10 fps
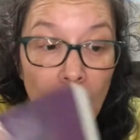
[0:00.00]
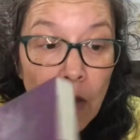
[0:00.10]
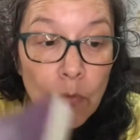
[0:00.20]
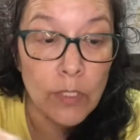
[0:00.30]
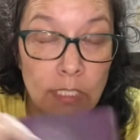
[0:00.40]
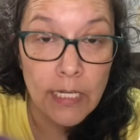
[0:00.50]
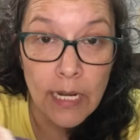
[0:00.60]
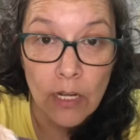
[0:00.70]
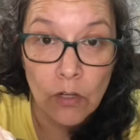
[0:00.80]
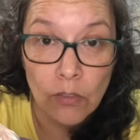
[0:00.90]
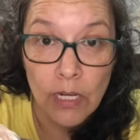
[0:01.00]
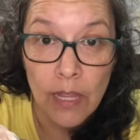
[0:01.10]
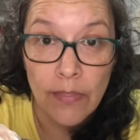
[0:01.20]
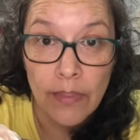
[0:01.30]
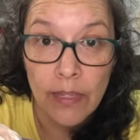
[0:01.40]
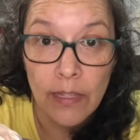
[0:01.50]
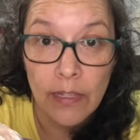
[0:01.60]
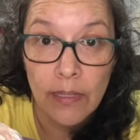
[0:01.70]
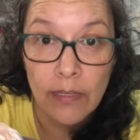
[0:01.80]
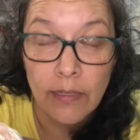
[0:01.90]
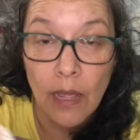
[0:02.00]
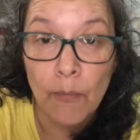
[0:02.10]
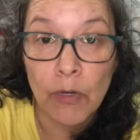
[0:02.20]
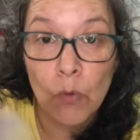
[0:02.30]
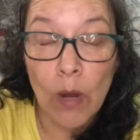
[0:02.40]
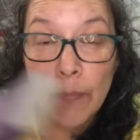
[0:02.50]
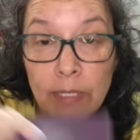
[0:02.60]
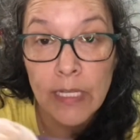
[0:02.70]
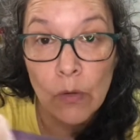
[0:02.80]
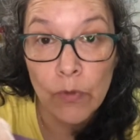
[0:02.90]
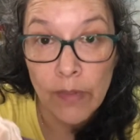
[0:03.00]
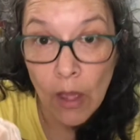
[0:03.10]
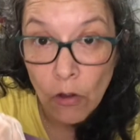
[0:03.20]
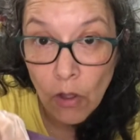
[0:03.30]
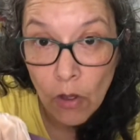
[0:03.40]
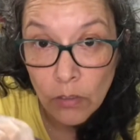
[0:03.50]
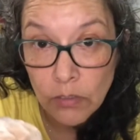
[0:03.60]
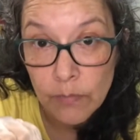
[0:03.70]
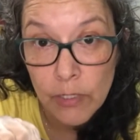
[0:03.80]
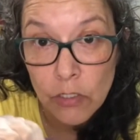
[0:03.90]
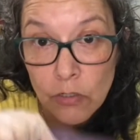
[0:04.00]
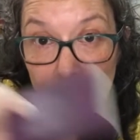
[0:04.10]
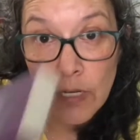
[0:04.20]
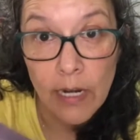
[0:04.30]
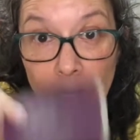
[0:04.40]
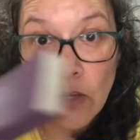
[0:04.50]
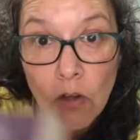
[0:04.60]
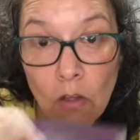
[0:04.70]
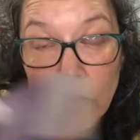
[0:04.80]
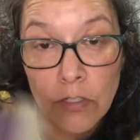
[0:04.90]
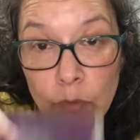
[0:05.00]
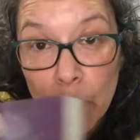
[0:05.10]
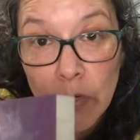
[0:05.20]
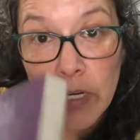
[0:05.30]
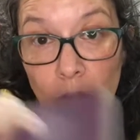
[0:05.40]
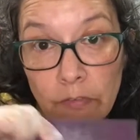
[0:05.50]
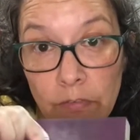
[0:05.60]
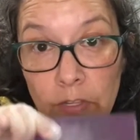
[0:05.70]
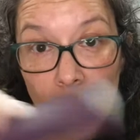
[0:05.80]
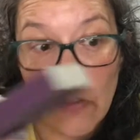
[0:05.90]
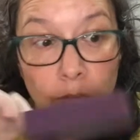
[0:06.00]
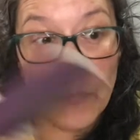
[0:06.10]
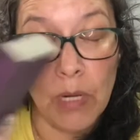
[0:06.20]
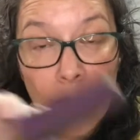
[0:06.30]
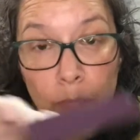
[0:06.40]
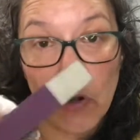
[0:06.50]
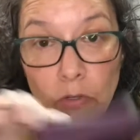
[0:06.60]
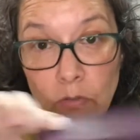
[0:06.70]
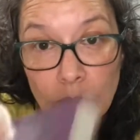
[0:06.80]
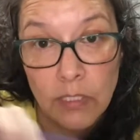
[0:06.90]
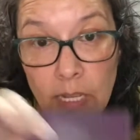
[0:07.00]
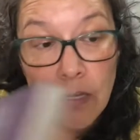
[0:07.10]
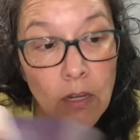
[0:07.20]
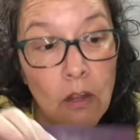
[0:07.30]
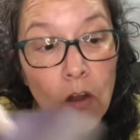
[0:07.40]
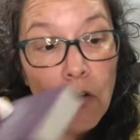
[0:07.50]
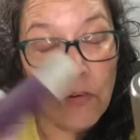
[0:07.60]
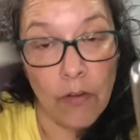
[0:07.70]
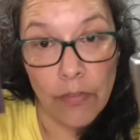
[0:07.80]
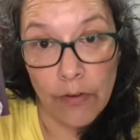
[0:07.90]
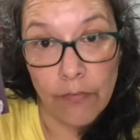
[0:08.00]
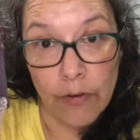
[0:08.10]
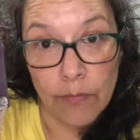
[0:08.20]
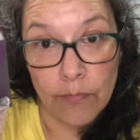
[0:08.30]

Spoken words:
rinse it out, and then I'm gonna wipe it down with alcohol to make sure that I got all the debris off of it, all the black particles that are on there from